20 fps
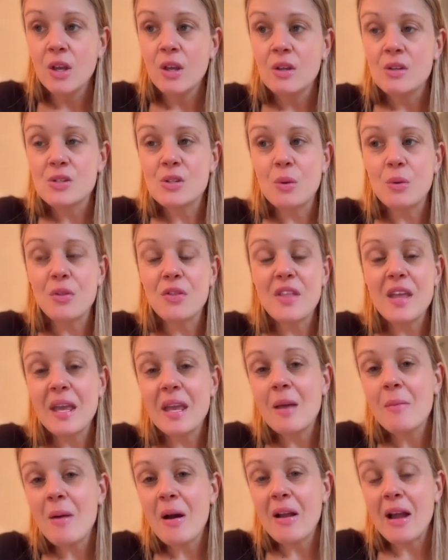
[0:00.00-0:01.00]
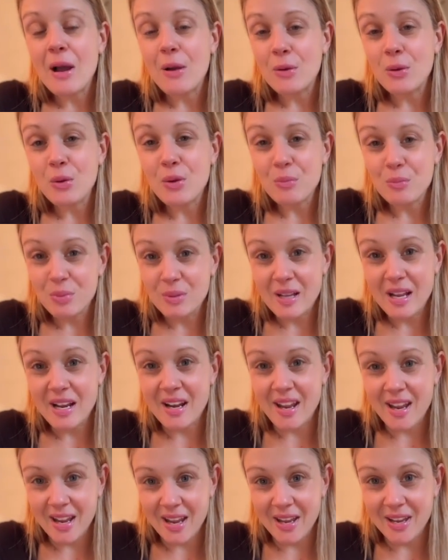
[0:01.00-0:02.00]
So think about how you can plan
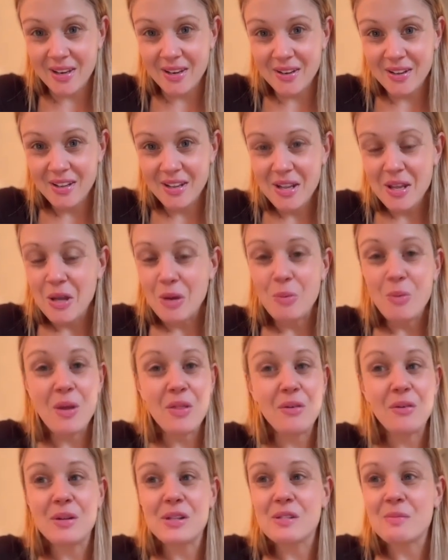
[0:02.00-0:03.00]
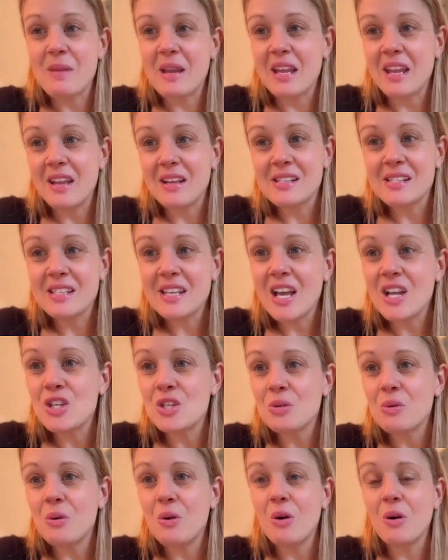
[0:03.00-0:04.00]
ahead, whether it's making a
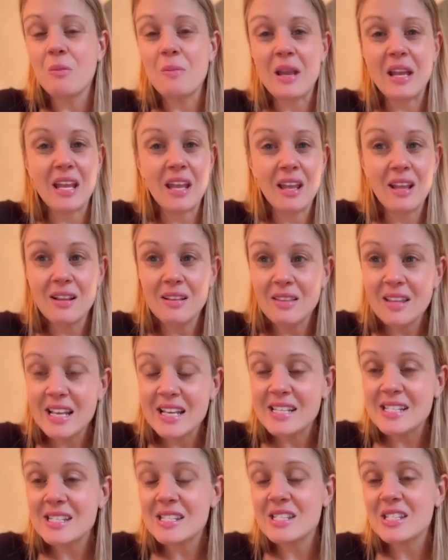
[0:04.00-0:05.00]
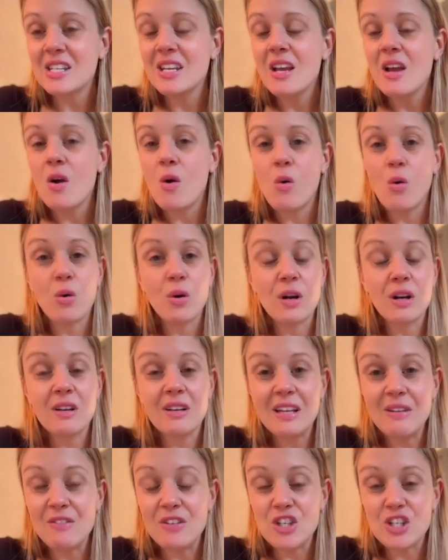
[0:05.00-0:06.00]
schedule or making a list or
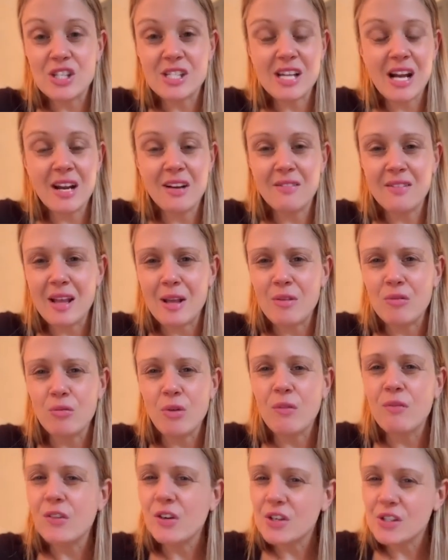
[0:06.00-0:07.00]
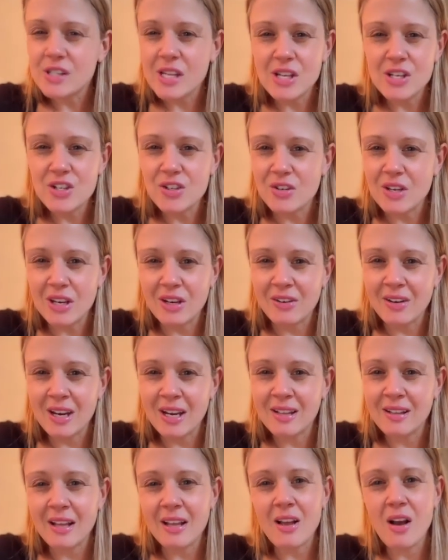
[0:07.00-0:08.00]
even just kind of like reverse
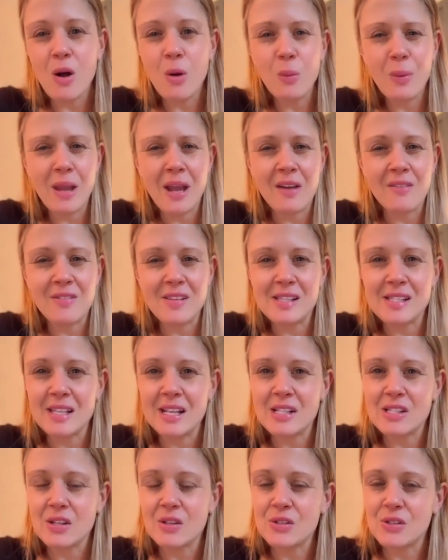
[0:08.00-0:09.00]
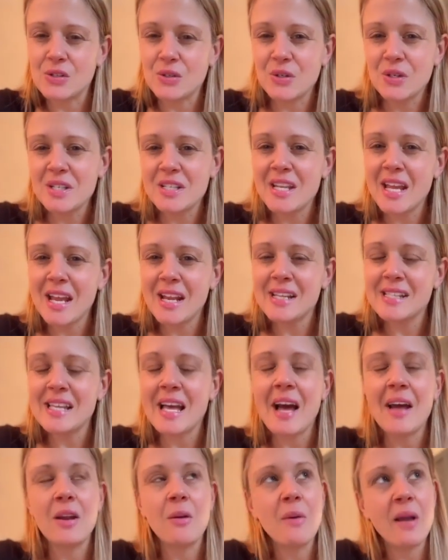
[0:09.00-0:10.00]
engineering, like, oh, we have these things on certain days.
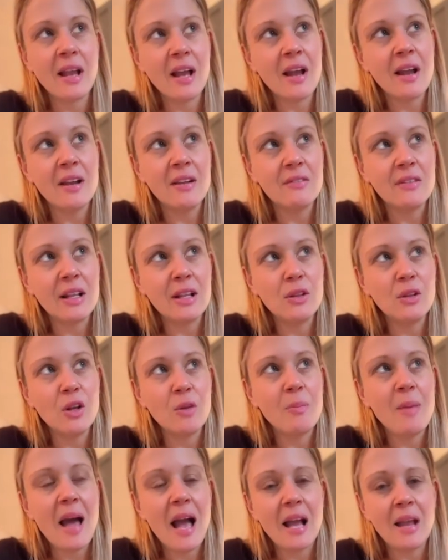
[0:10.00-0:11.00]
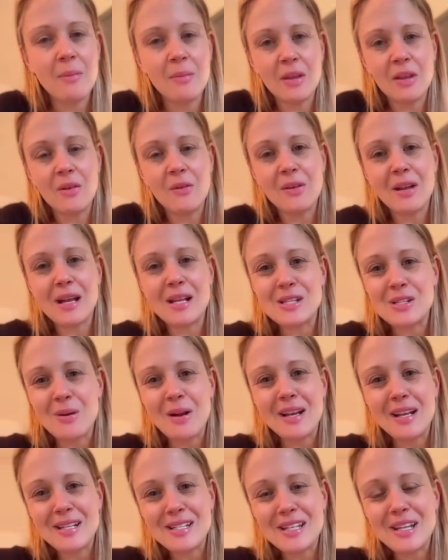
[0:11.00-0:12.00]
How do I kind of like look back and be like, okay, so I
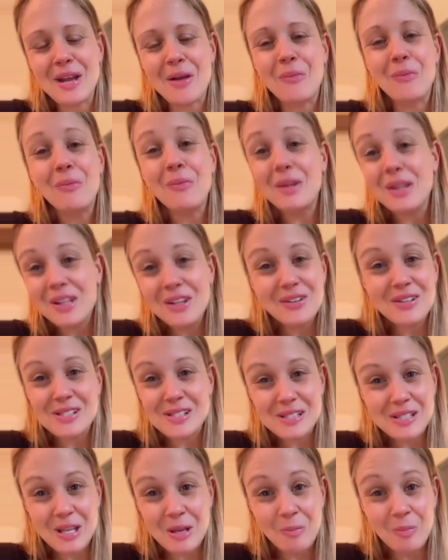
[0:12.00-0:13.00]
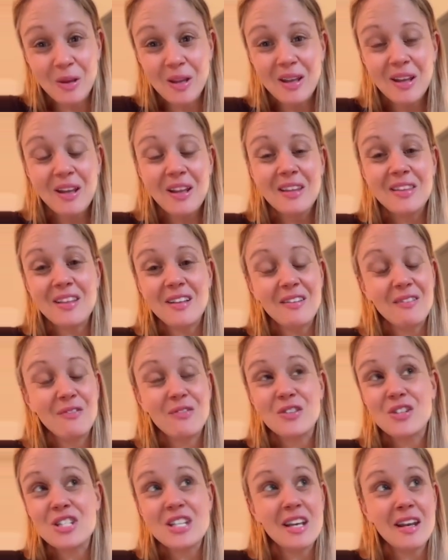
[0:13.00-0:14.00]
need to get really good sleep the
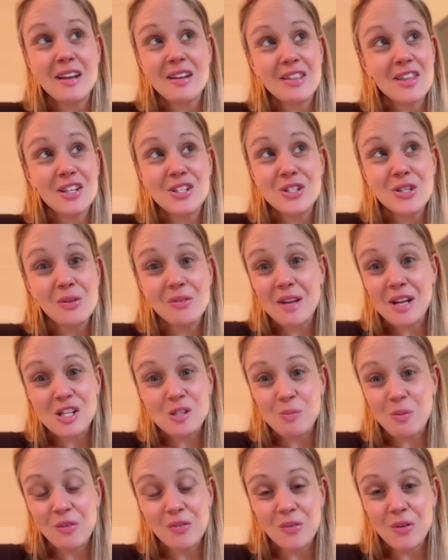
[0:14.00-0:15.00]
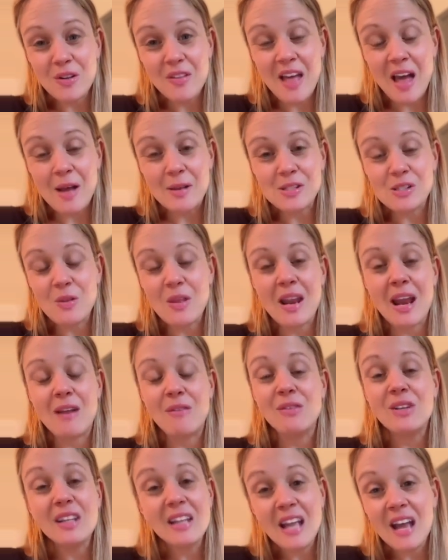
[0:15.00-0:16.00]
2 nights before that so that I
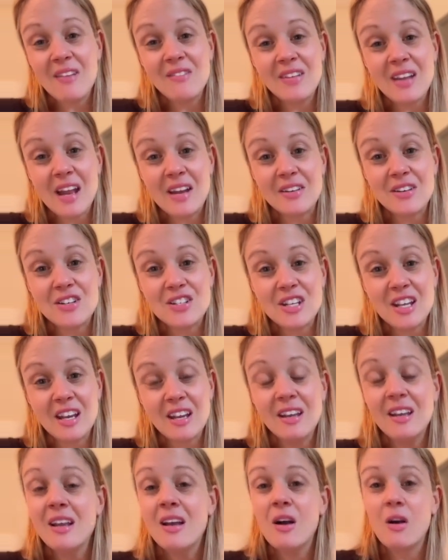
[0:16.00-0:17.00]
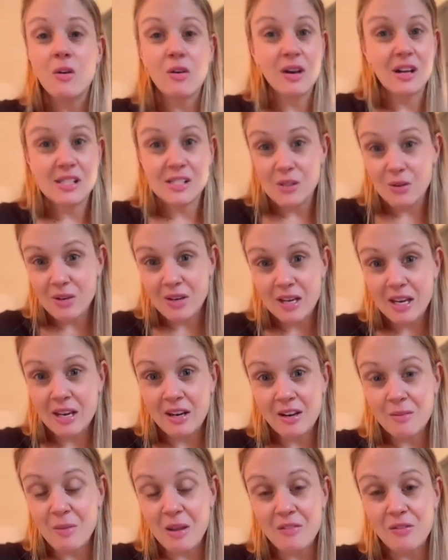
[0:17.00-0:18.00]
really have the energy. Or as you can
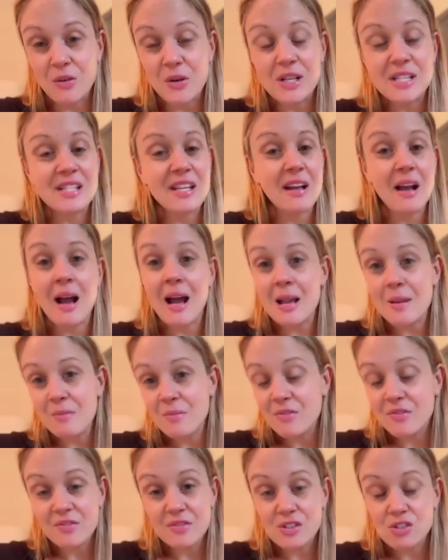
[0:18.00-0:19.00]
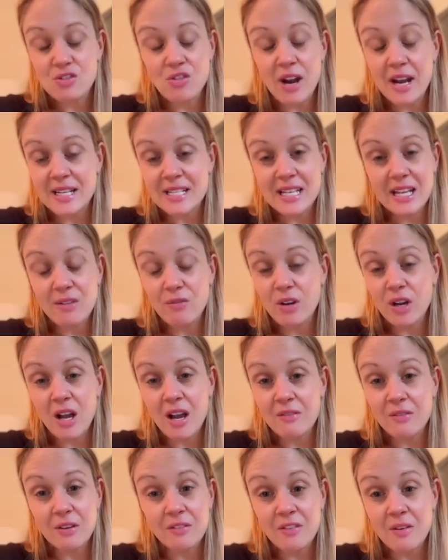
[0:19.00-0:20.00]
hear in my voice, like I'm trying to
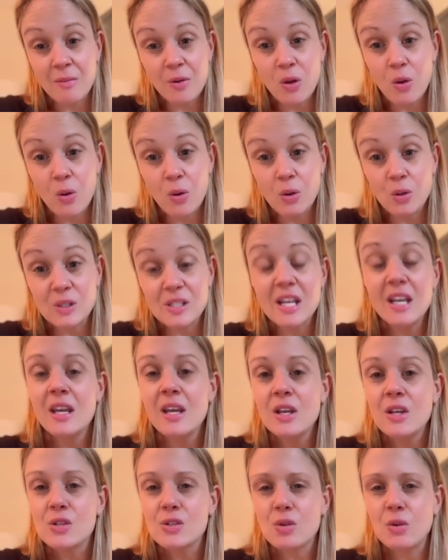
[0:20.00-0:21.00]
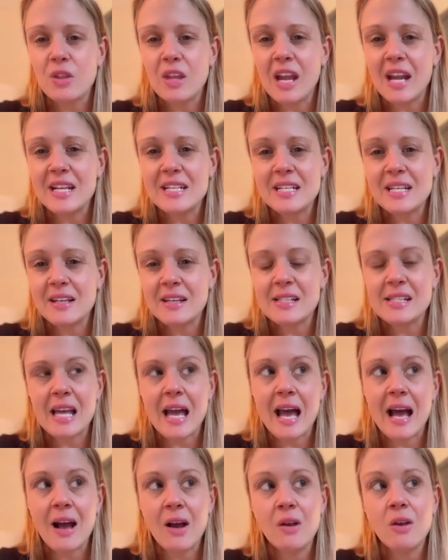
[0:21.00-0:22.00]
recover from a cold. So the idea is,
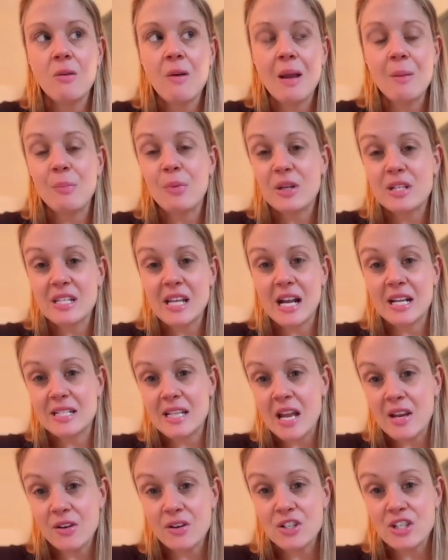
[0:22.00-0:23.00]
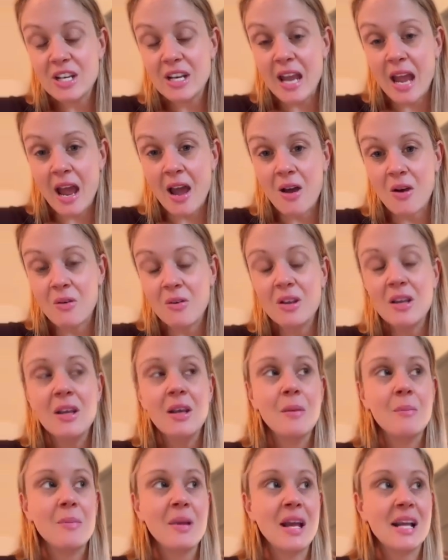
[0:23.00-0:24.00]
how do I protect energy now?
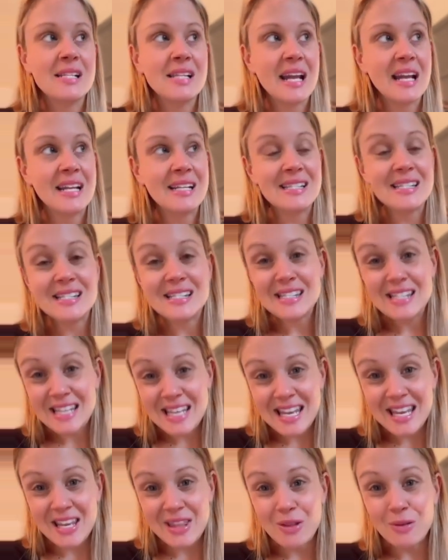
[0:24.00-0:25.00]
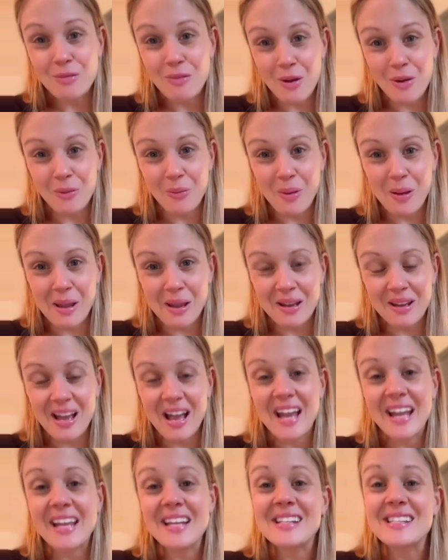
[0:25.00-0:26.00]
Because I can see the runway.
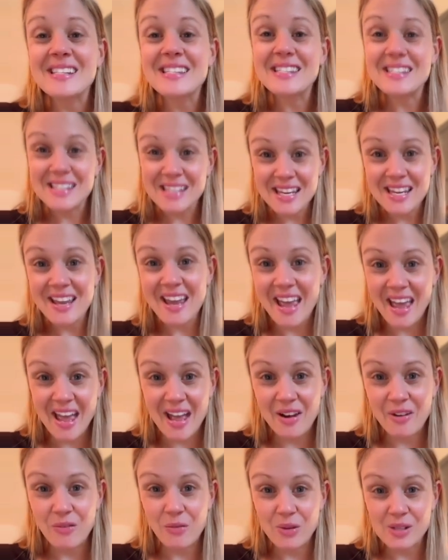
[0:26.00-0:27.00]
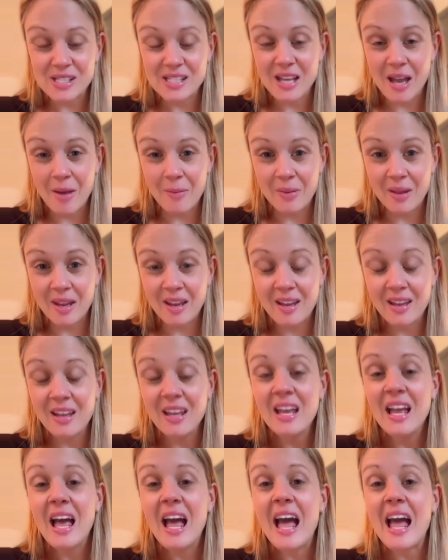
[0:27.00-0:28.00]
I can see ahead of what's coming
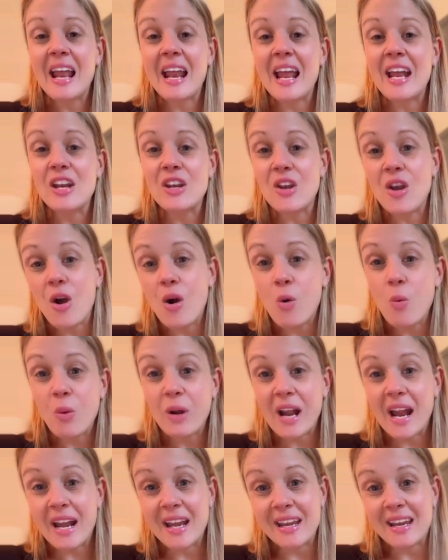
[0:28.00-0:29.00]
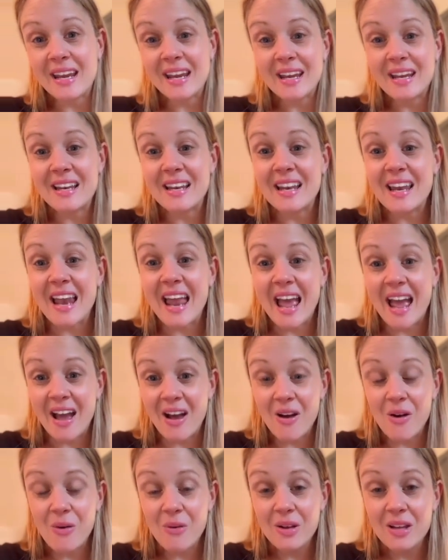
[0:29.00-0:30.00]
and I know what I need
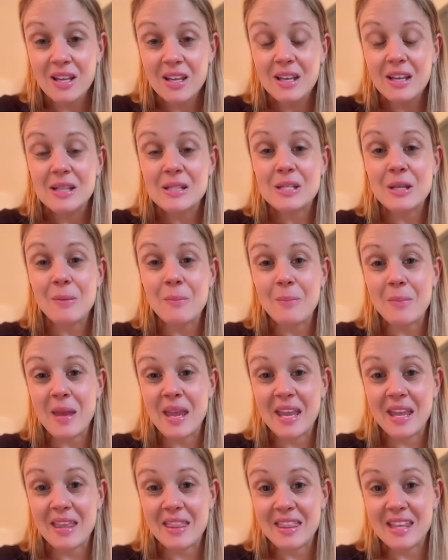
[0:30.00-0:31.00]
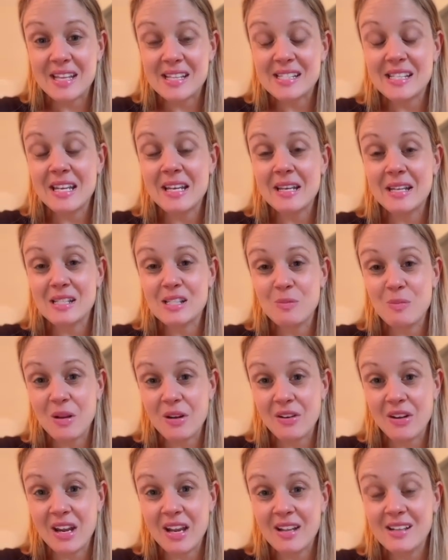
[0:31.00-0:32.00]
now to make this an
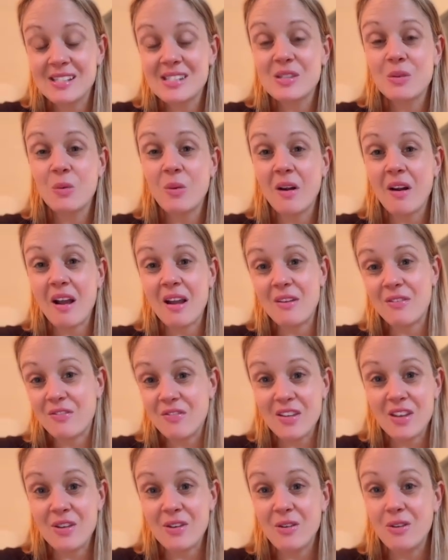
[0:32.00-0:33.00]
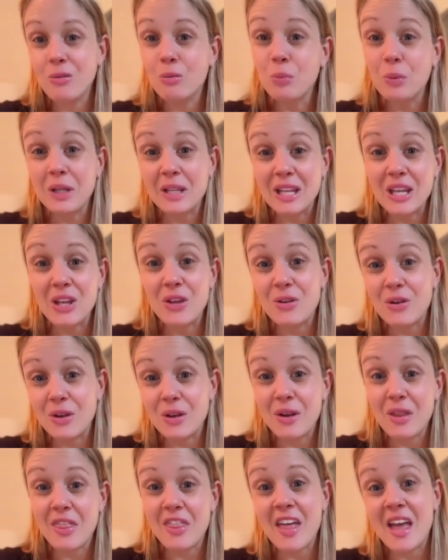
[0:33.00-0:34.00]
experience where I feel really
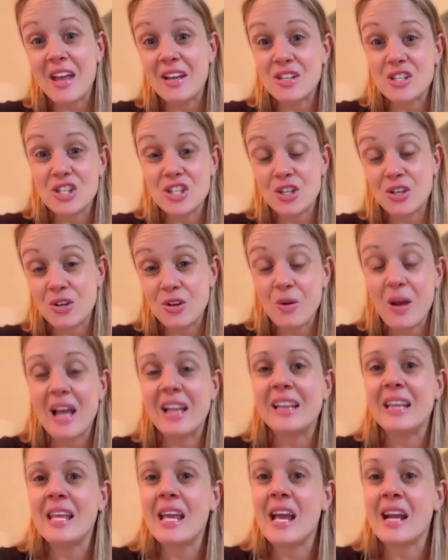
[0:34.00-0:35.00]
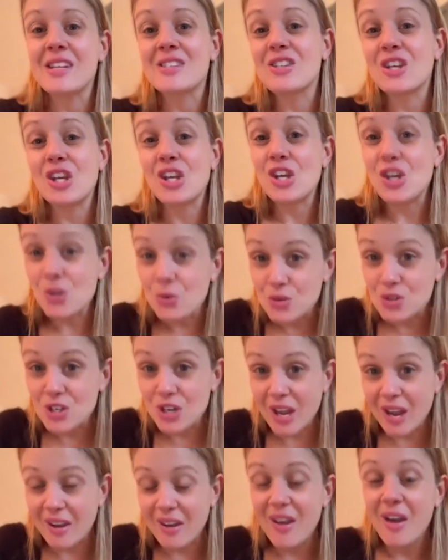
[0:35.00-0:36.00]
good then too at the
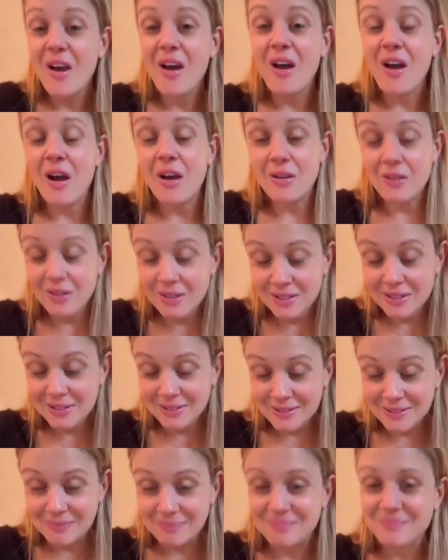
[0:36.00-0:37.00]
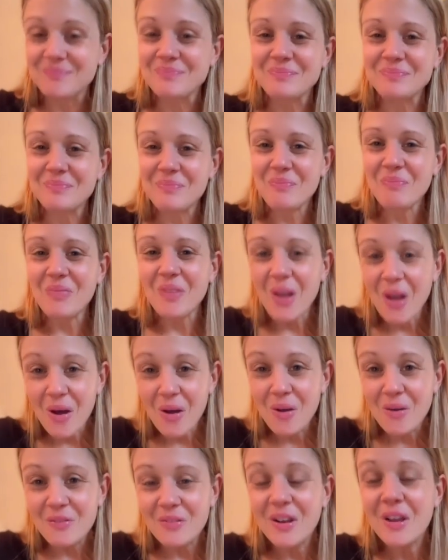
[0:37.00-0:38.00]
execution
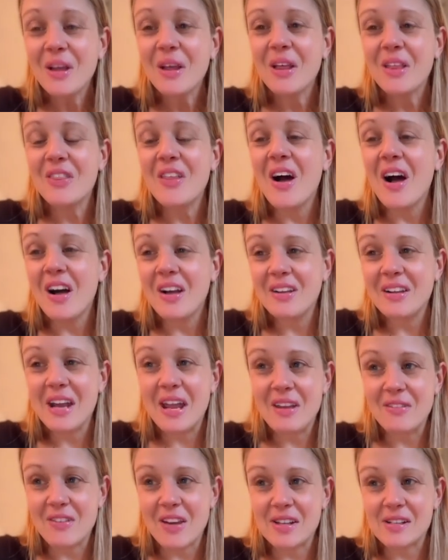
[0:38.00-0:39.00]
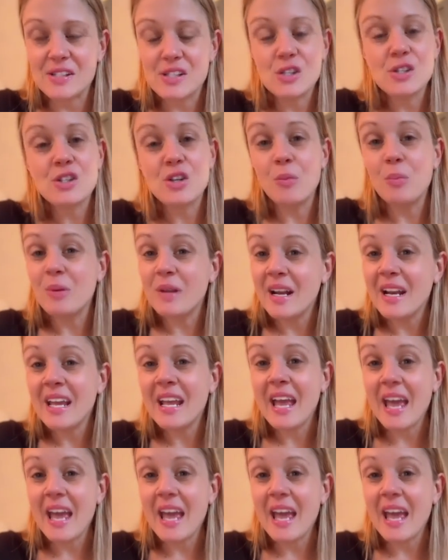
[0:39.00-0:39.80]
of the holiday events. So planning